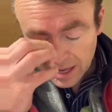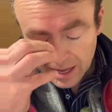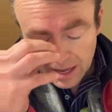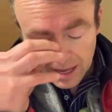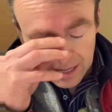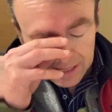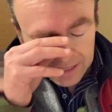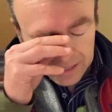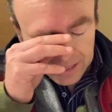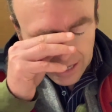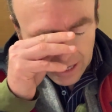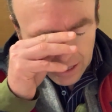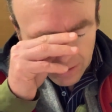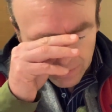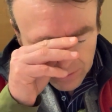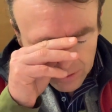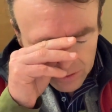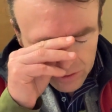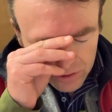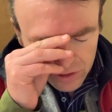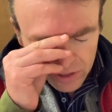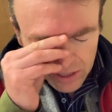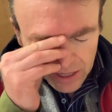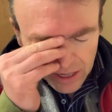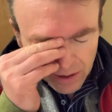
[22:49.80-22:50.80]
It's kind of
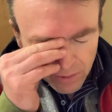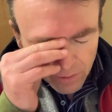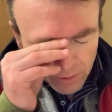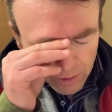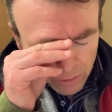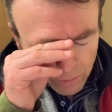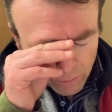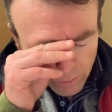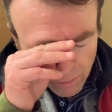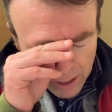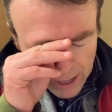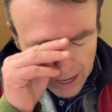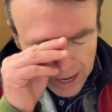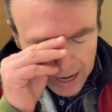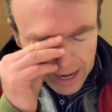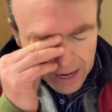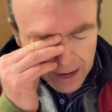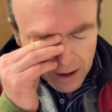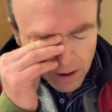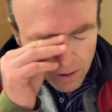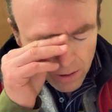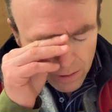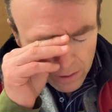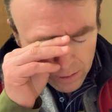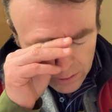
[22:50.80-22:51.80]
interesting. I wonder why
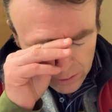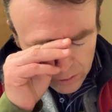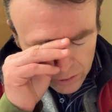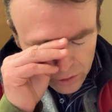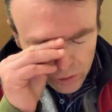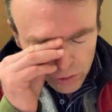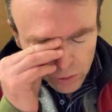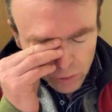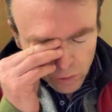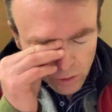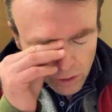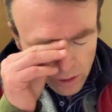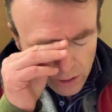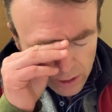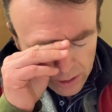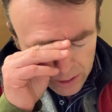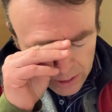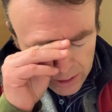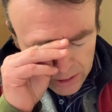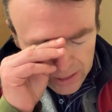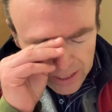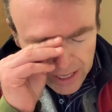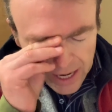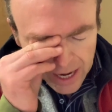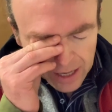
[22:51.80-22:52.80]
George
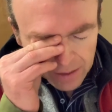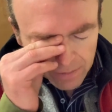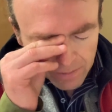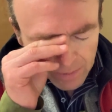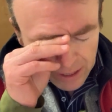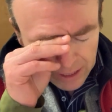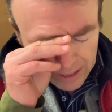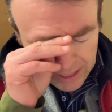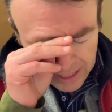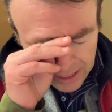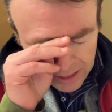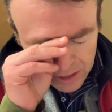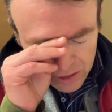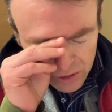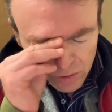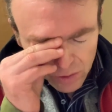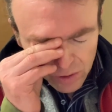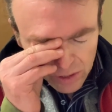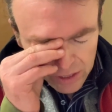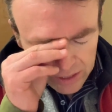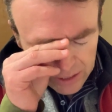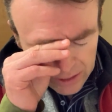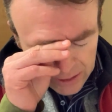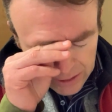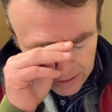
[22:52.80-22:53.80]
Sand made that
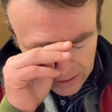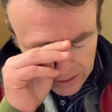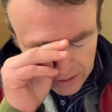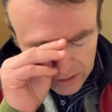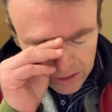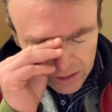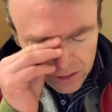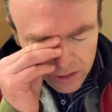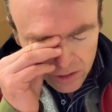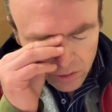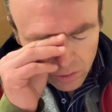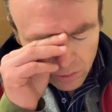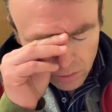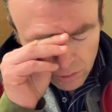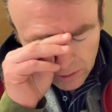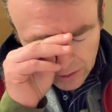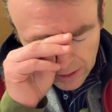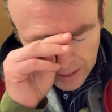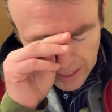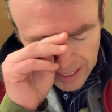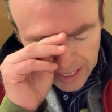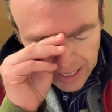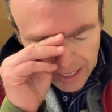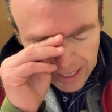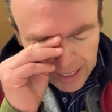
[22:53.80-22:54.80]
choice to
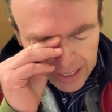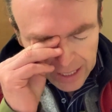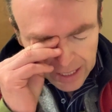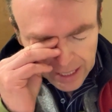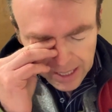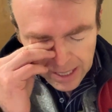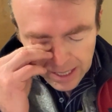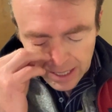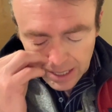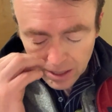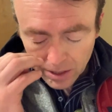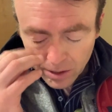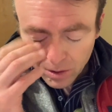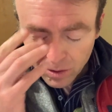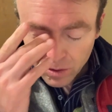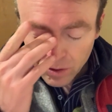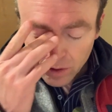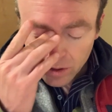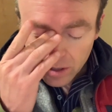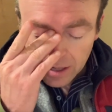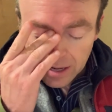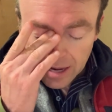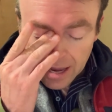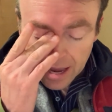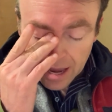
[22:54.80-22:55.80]
link
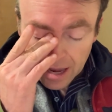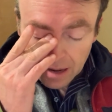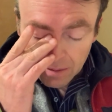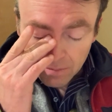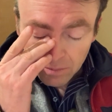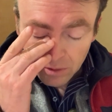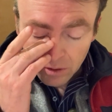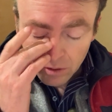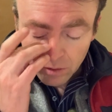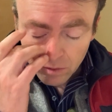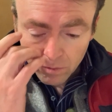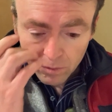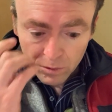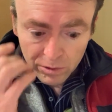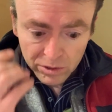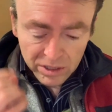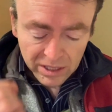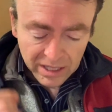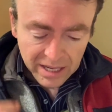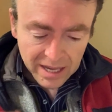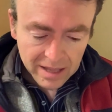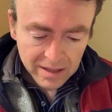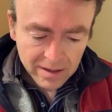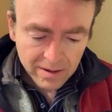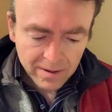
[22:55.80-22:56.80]
good and beautiful
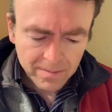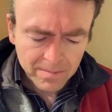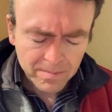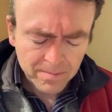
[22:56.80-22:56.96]
together.